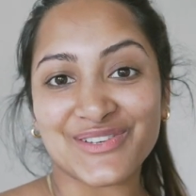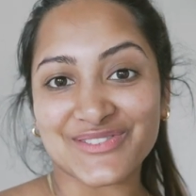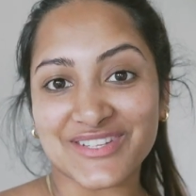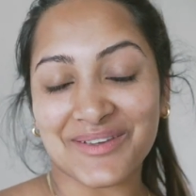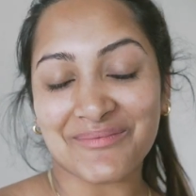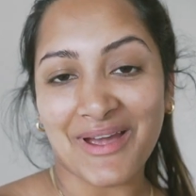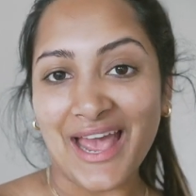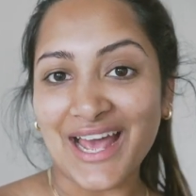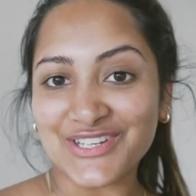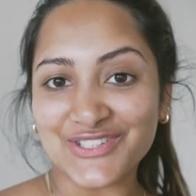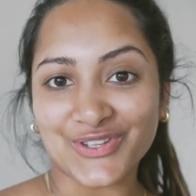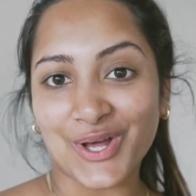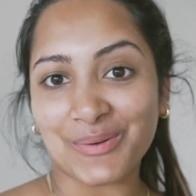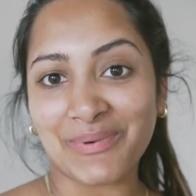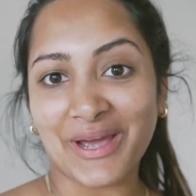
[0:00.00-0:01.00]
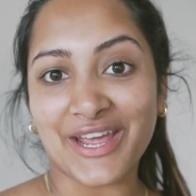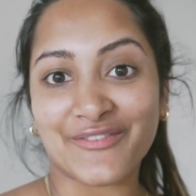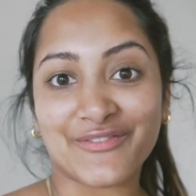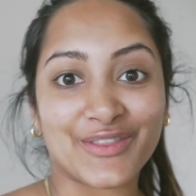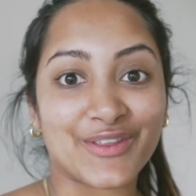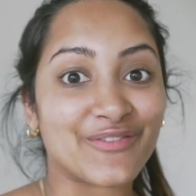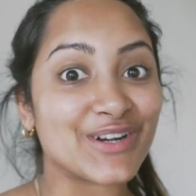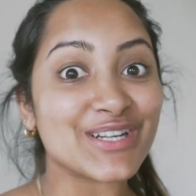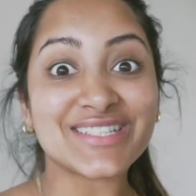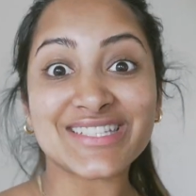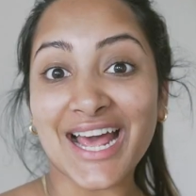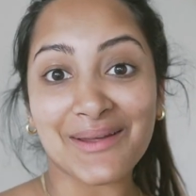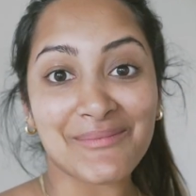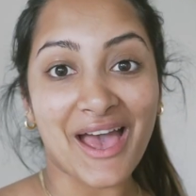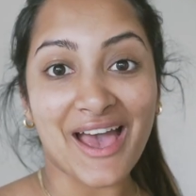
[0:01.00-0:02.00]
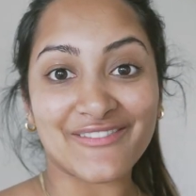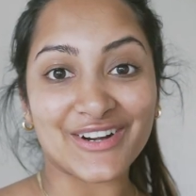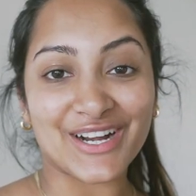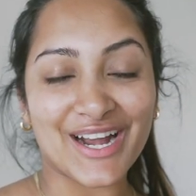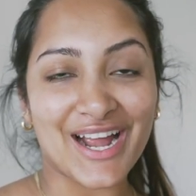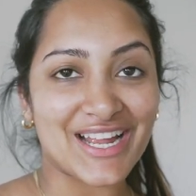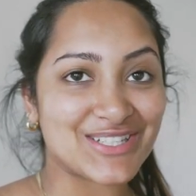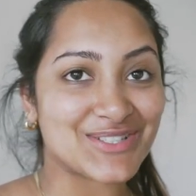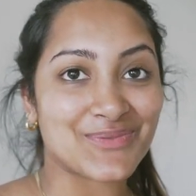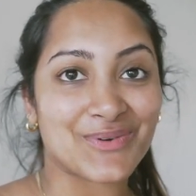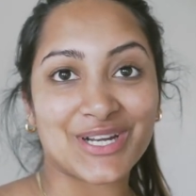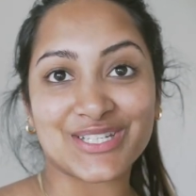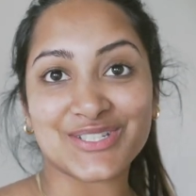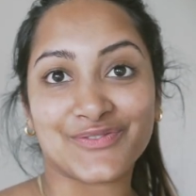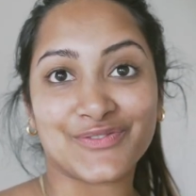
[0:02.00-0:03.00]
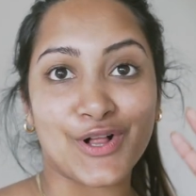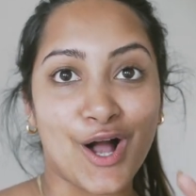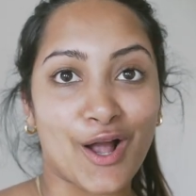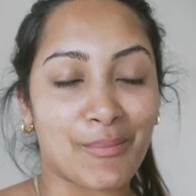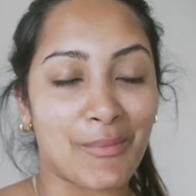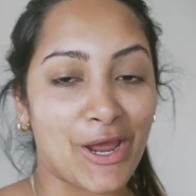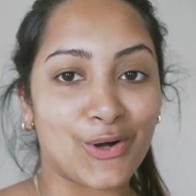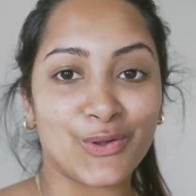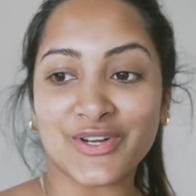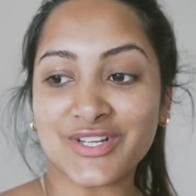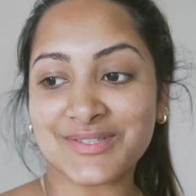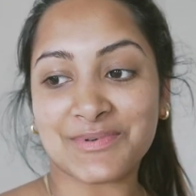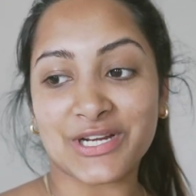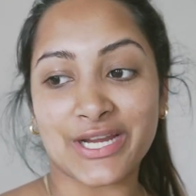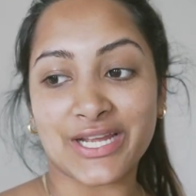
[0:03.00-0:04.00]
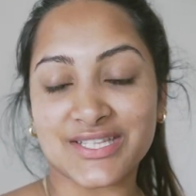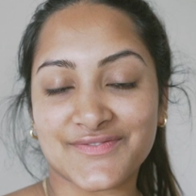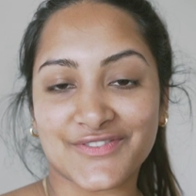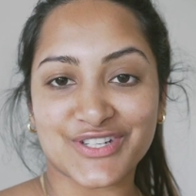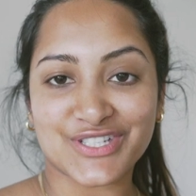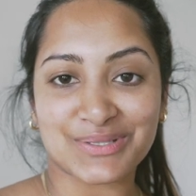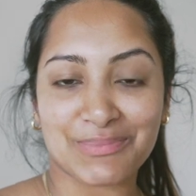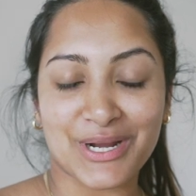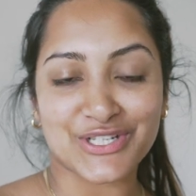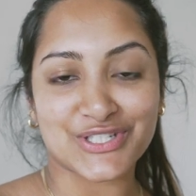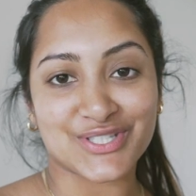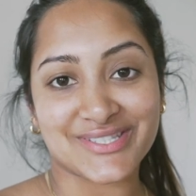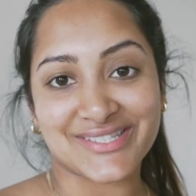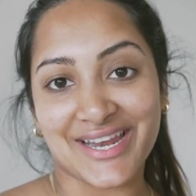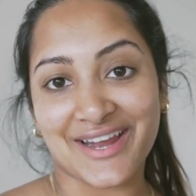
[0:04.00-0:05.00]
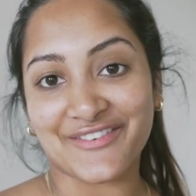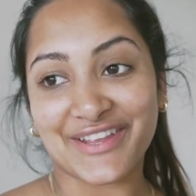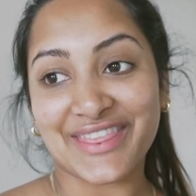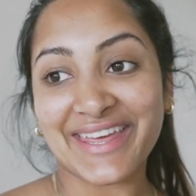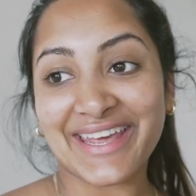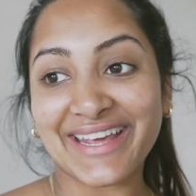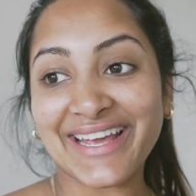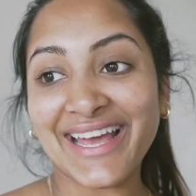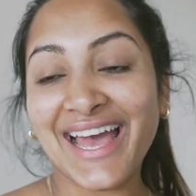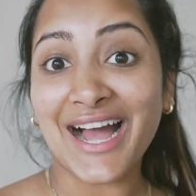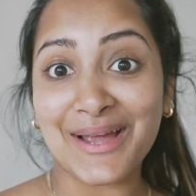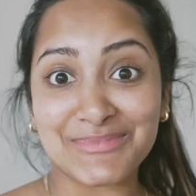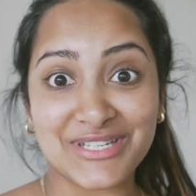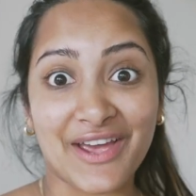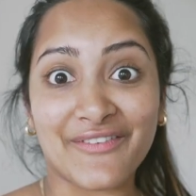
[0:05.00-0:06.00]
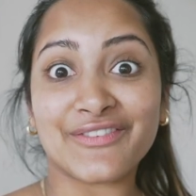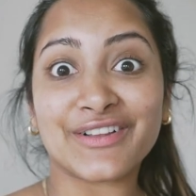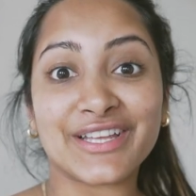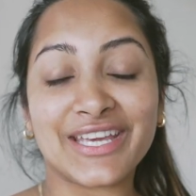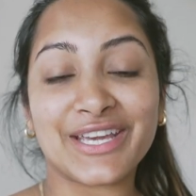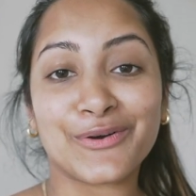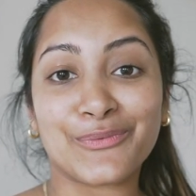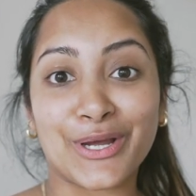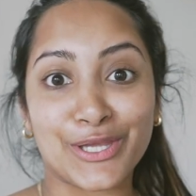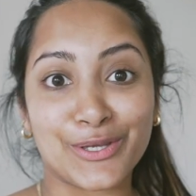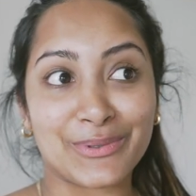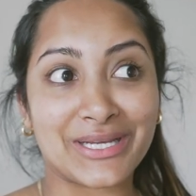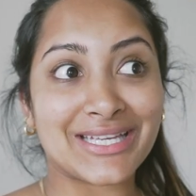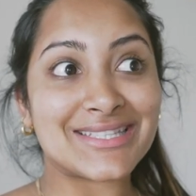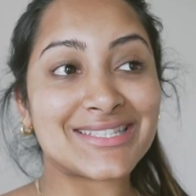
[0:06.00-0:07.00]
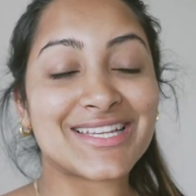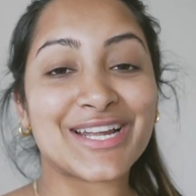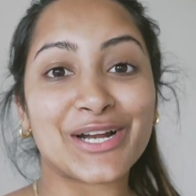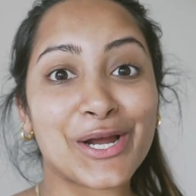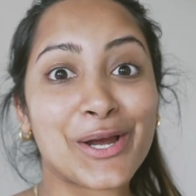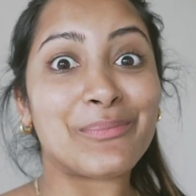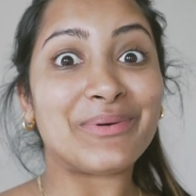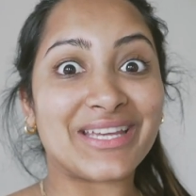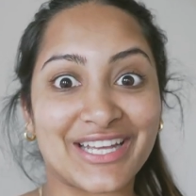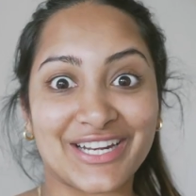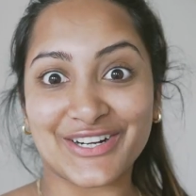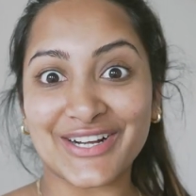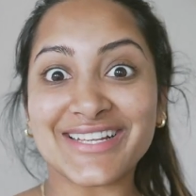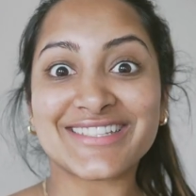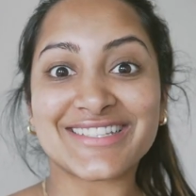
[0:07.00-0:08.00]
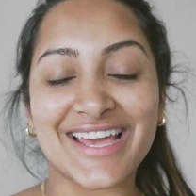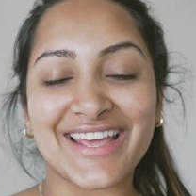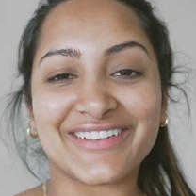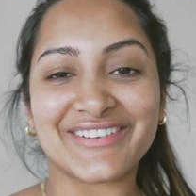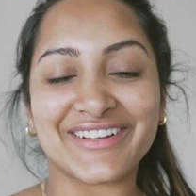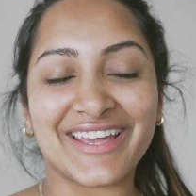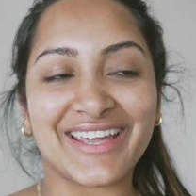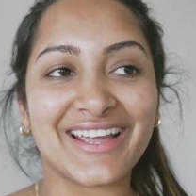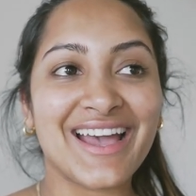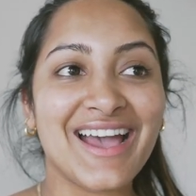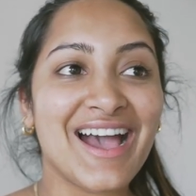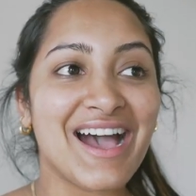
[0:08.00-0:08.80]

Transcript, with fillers: using my Echelon bike for the first time ever. I just wanted to vlog my whole experience, first impressions and everything. I'm definitely what you would consider a beginner at cycling.